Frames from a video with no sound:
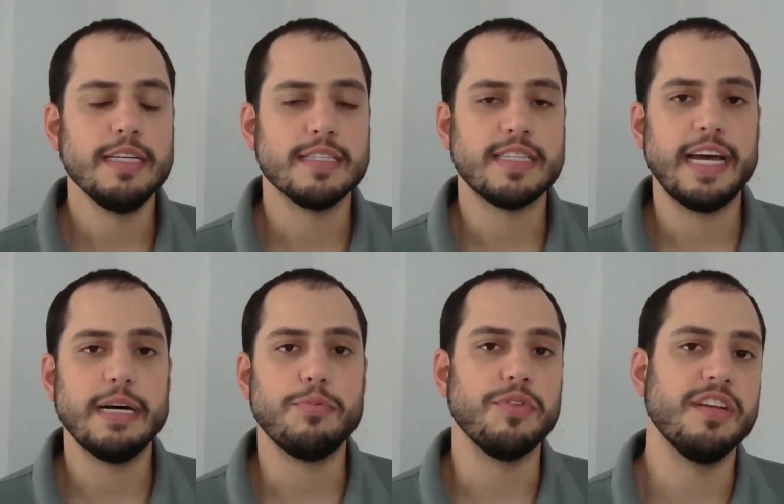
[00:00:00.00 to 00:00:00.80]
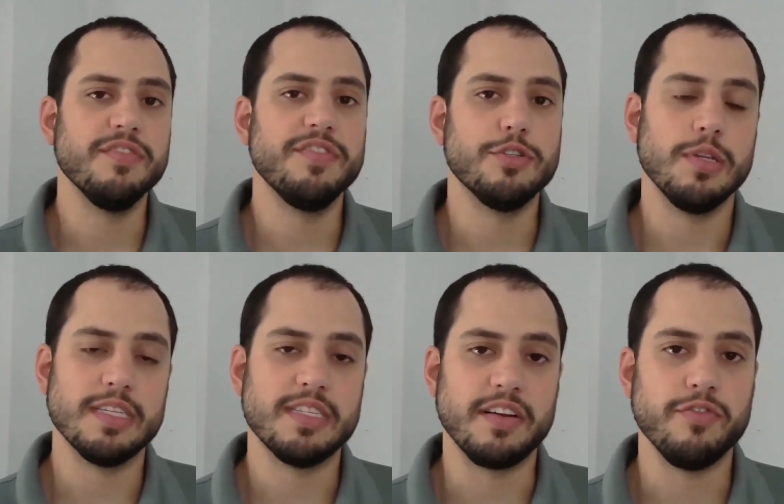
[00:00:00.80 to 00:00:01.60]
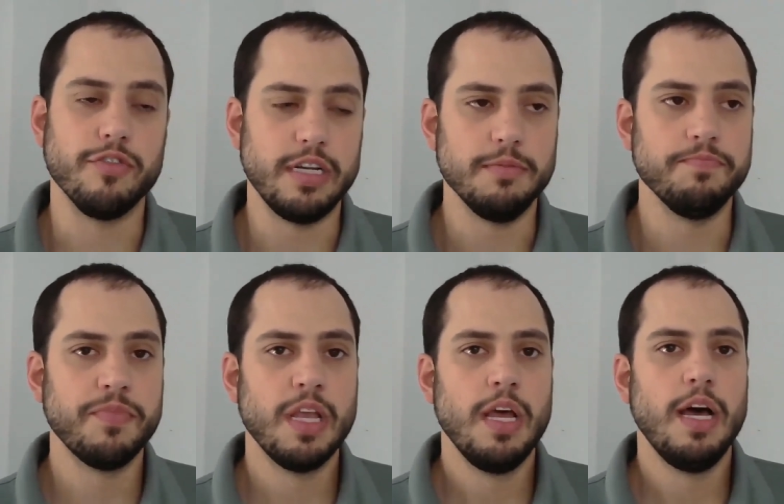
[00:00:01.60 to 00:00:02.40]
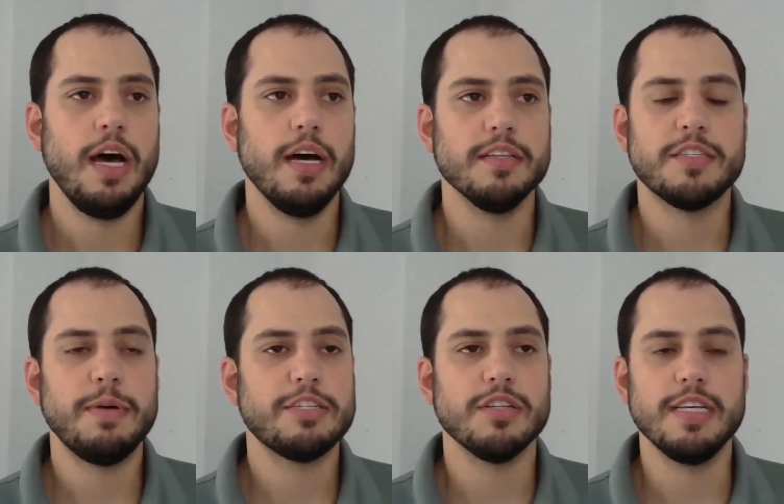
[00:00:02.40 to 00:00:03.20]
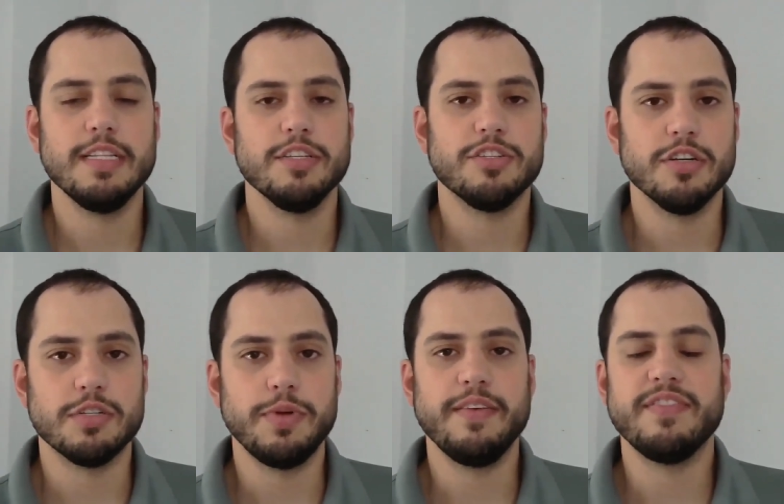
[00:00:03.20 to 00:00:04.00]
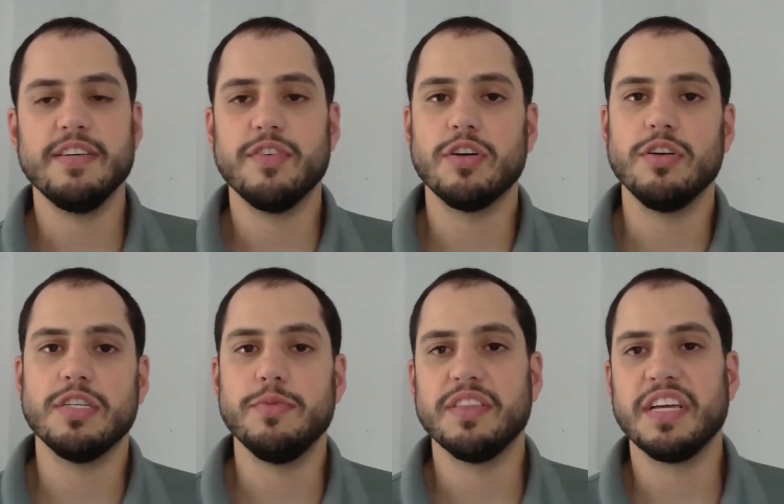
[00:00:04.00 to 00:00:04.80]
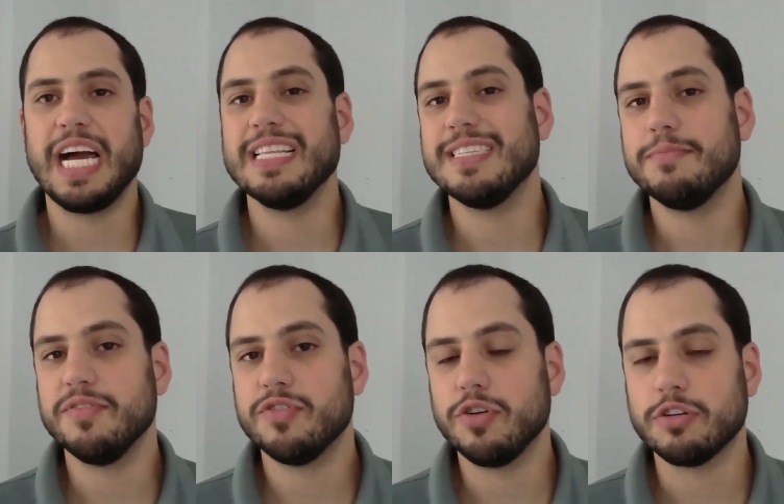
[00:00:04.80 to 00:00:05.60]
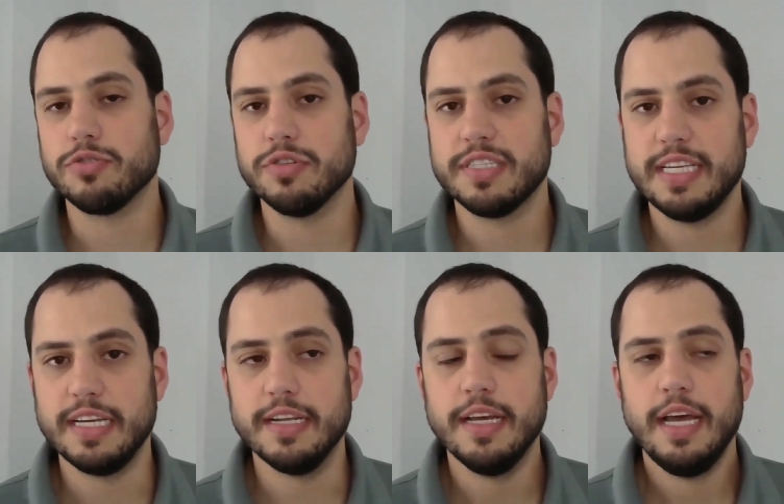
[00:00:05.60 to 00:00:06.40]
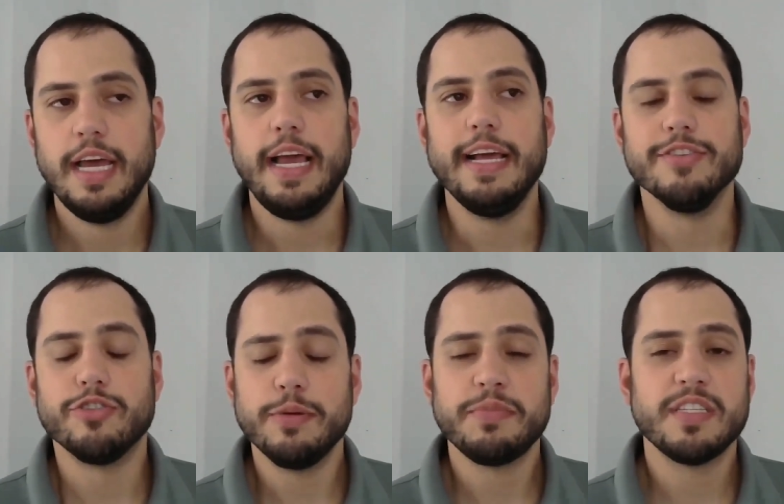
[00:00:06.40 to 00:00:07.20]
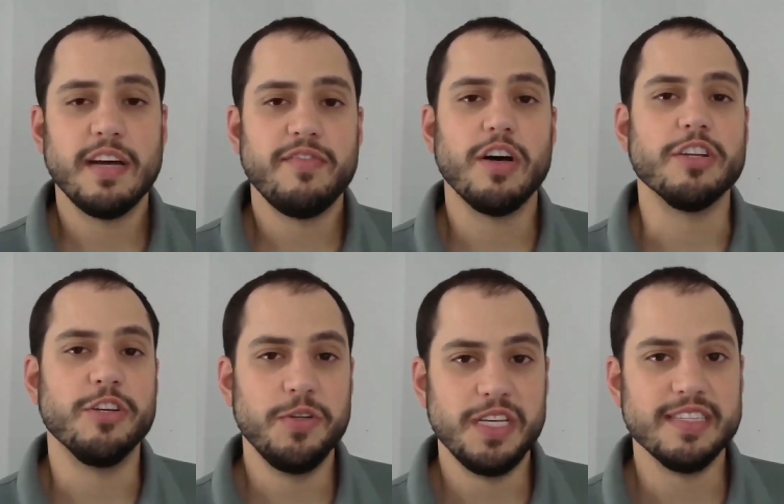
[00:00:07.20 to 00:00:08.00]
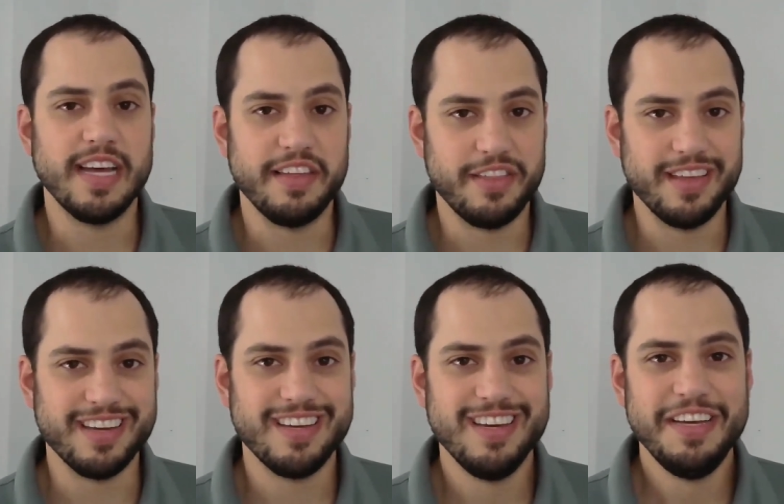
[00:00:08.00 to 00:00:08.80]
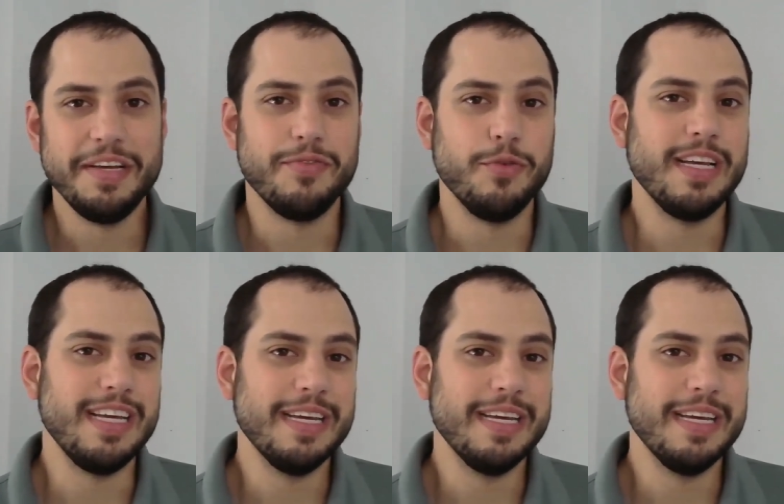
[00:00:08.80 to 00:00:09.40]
is tied up with individualistic freedom. Uh, especially in the church, we have difficulty with the concept of structural sin and Tripp stuff on cooties. I think if we can